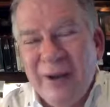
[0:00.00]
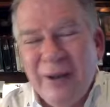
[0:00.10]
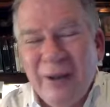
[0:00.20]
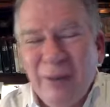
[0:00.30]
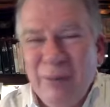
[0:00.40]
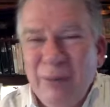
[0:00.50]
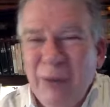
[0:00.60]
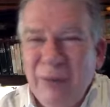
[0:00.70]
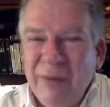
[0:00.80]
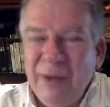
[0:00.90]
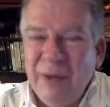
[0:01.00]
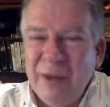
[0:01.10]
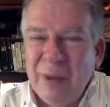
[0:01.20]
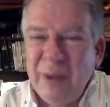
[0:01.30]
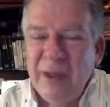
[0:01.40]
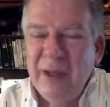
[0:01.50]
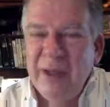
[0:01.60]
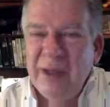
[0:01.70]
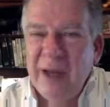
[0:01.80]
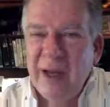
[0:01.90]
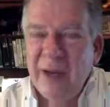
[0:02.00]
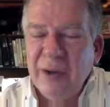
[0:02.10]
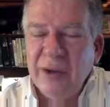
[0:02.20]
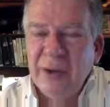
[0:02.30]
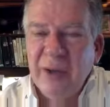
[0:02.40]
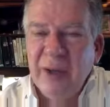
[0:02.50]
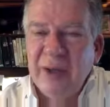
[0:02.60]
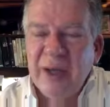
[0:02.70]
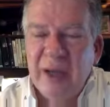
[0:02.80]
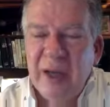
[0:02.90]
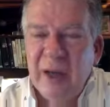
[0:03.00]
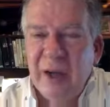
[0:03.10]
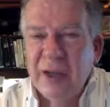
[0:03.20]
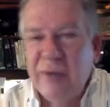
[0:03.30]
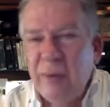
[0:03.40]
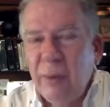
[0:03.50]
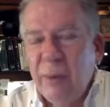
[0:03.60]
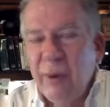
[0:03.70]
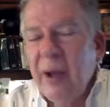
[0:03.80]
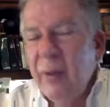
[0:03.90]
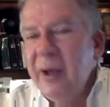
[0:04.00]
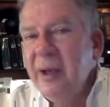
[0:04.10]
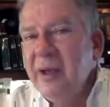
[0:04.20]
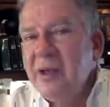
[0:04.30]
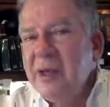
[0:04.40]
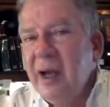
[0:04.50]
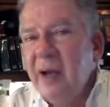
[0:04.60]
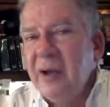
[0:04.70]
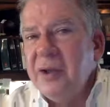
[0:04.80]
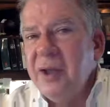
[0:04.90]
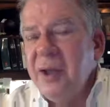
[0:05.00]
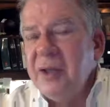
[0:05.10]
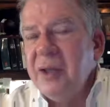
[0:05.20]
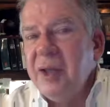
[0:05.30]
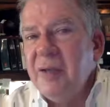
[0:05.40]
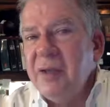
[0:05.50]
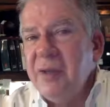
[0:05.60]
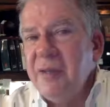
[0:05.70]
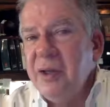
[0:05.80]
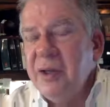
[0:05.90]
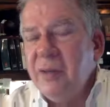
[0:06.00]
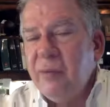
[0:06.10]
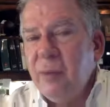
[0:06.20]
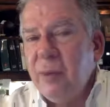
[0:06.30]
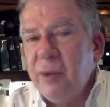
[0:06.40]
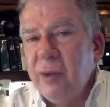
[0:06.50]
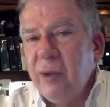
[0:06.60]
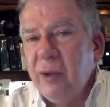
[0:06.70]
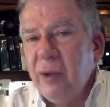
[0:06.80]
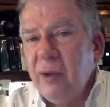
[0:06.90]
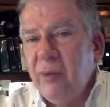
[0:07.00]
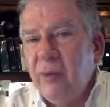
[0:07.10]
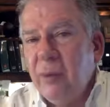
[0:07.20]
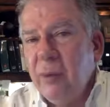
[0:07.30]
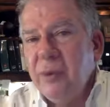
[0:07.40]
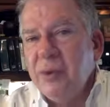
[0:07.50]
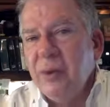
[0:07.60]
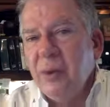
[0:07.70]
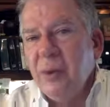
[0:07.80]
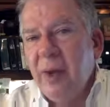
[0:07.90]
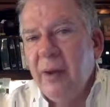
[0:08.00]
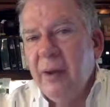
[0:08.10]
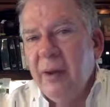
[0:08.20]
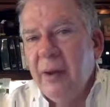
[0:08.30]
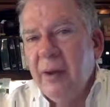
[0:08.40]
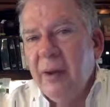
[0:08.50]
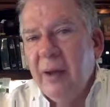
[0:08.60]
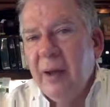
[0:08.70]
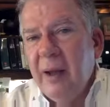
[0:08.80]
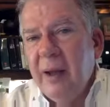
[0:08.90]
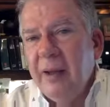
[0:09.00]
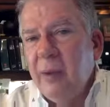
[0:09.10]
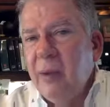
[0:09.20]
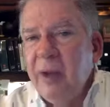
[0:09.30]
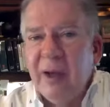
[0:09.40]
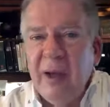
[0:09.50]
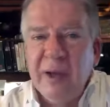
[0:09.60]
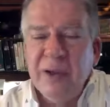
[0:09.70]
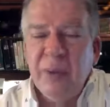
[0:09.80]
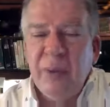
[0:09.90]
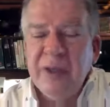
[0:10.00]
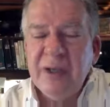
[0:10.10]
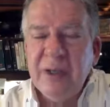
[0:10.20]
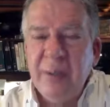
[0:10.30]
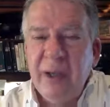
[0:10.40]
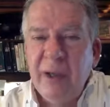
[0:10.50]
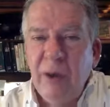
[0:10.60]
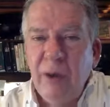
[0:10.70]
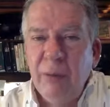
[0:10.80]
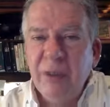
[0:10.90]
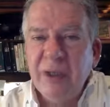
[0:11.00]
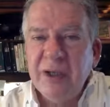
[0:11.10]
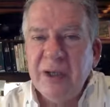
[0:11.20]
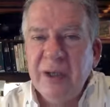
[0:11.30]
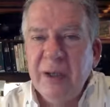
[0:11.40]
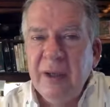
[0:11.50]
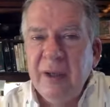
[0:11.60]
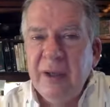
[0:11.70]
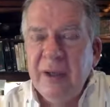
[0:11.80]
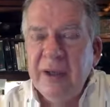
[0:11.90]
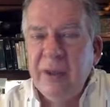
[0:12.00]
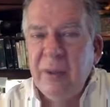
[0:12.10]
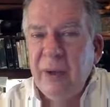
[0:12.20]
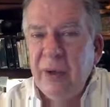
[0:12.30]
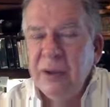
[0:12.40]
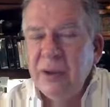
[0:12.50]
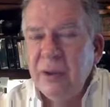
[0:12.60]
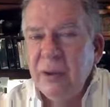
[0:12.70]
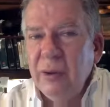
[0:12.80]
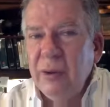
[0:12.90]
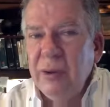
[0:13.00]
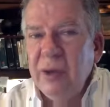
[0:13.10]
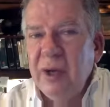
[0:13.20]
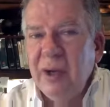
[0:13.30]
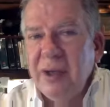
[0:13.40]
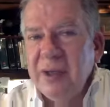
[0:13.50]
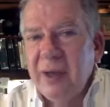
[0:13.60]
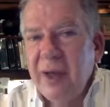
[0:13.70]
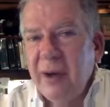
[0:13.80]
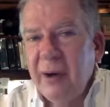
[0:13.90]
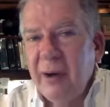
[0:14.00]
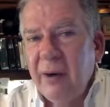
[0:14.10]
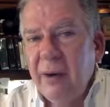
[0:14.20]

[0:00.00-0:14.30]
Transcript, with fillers: to motivate us. We need desire to, to carry us forward. We need desire to, to give us a vision for which we are looking forward to. And I think one of the consequences of being hopeless is that we also lose our desire